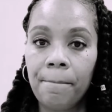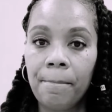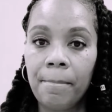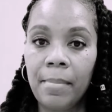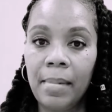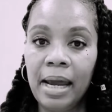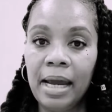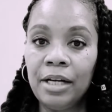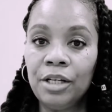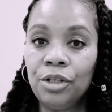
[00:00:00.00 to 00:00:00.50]

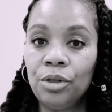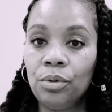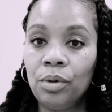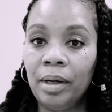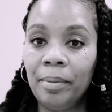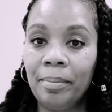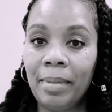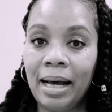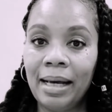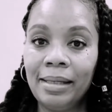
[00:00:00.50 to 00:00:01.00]
in
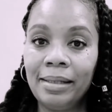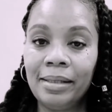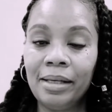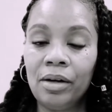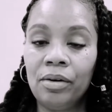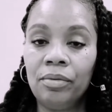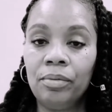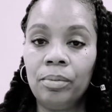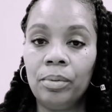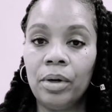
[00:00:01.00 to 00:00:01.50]
doing my
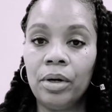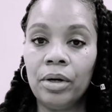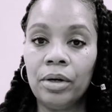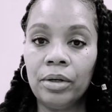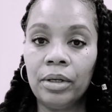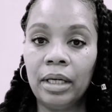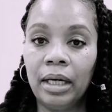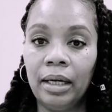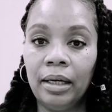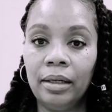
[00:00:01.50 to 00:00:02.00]

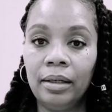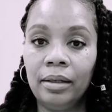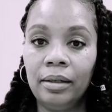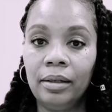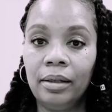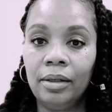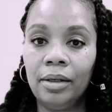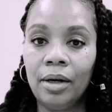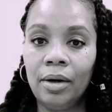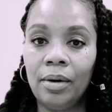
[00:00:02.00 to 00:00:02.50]
self-work and,
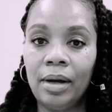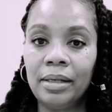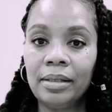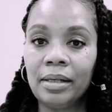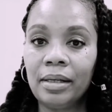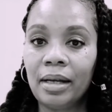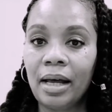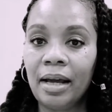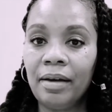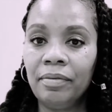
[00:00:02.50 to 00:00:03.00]
you know, as a
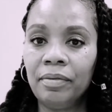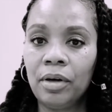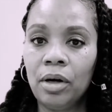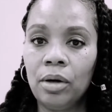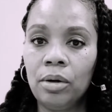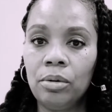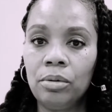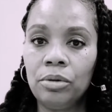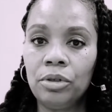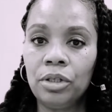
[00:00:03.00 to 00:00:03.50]
life
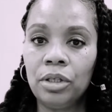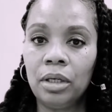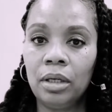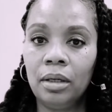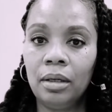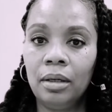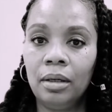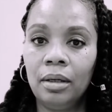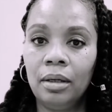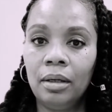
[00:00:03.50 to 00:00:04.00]
coach,
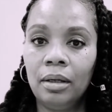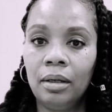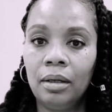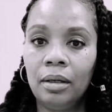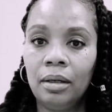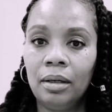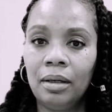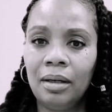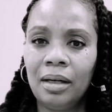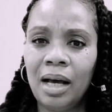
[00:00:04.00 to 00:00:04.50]

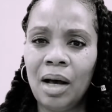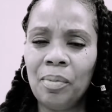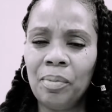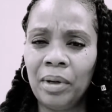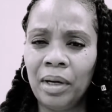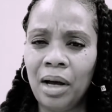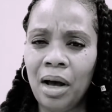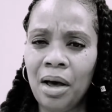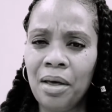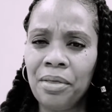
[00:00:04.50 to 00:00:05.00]

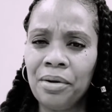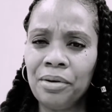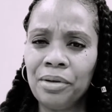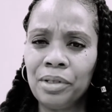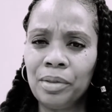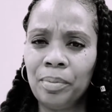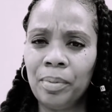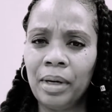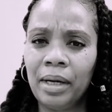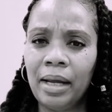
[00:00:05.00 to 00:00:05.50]
helping others,
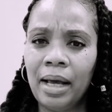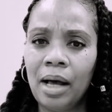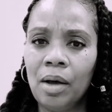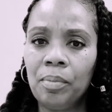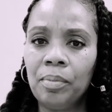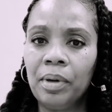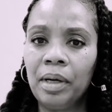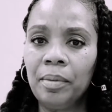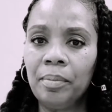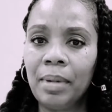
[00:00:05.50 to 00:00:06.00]
but
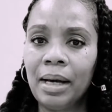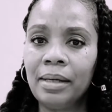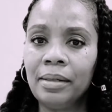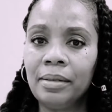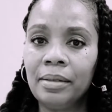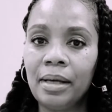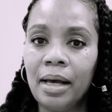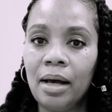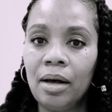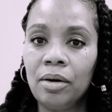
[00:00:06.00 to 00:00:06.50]
helping
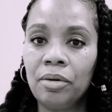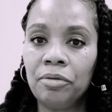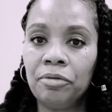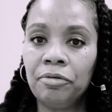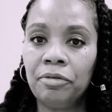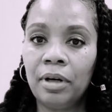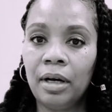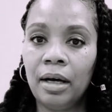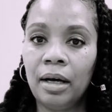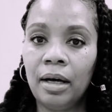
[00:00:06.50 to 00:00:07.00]
myself
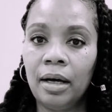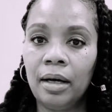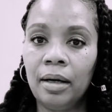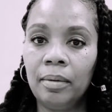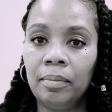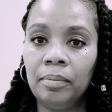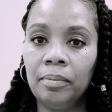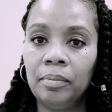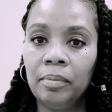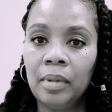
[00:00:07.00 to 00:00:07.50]

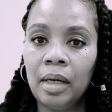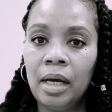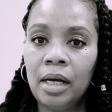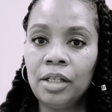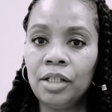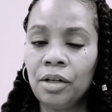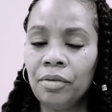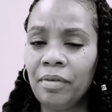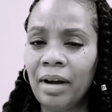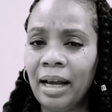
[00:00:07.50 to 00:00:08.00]

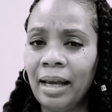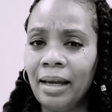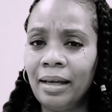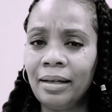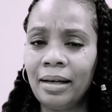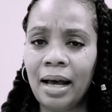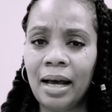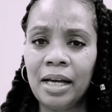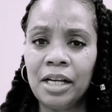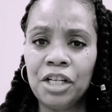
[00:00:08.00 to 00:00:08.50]
to
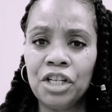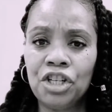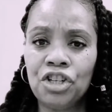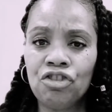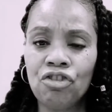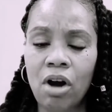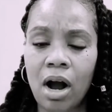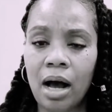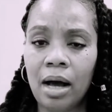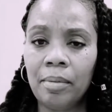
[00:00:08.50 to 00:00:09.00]
recognize
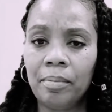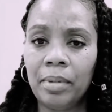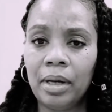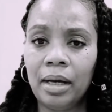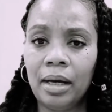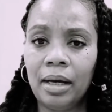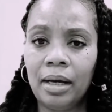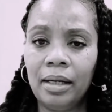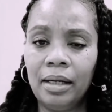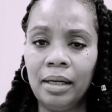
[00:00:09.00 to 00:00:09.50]

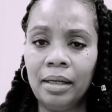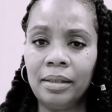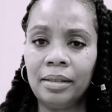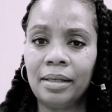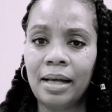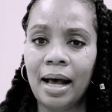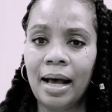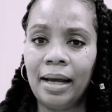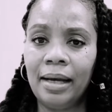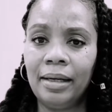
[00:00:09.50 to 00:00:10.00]
trauma and
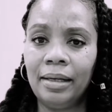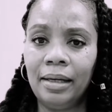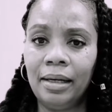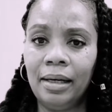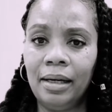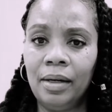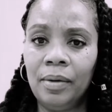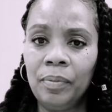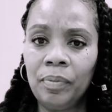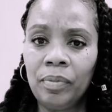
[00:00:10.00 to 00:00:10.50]

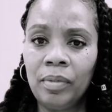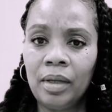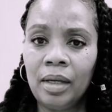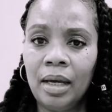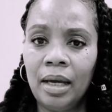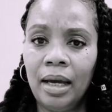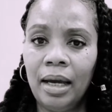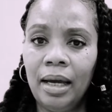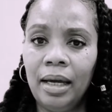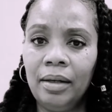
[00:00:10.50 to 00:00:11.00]
anxiety.
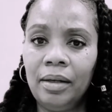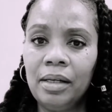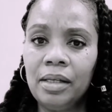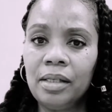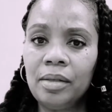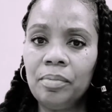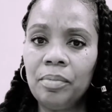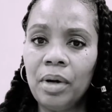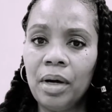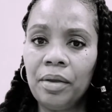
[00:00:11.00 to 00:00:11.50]
And
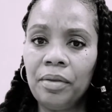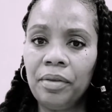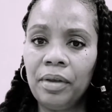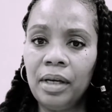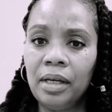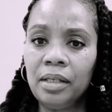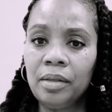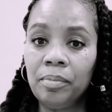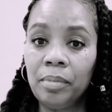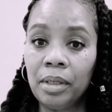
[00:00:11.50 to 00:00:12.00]
this month
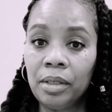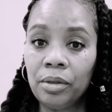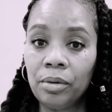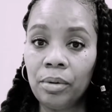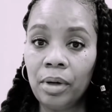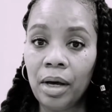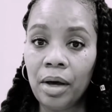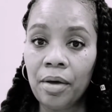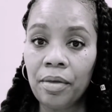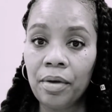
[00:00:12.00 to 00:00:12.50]
is Mental
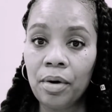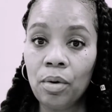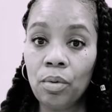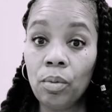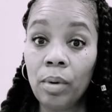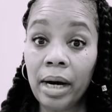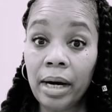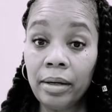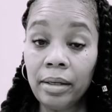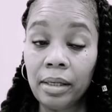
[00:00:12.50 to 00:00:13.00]
Health
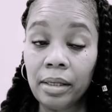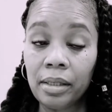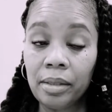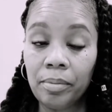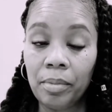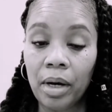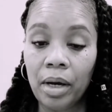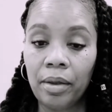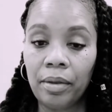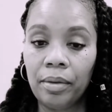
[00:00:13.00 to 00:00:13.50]
Awareness
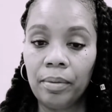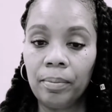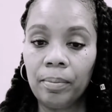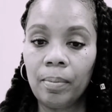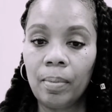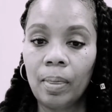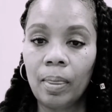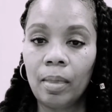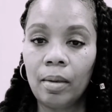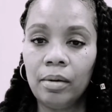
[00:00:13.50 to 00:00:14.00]
Month.
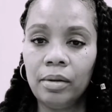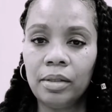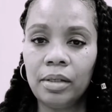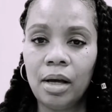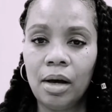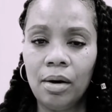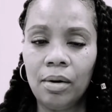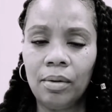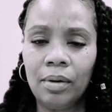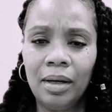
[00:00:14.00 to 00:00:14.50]

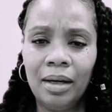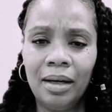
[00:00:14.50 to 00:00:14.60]
So